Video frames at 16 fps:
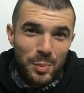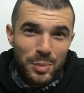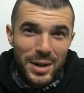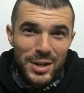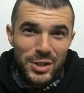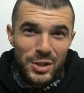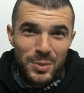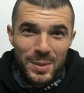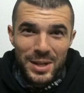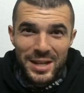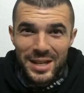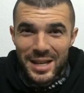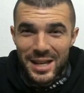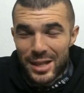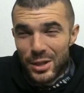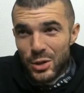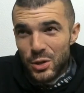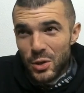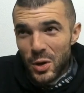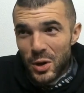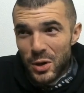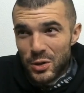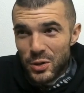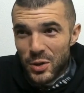to pressure me to get the
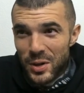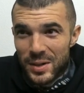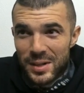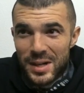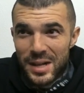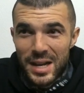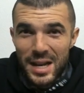shark shirt.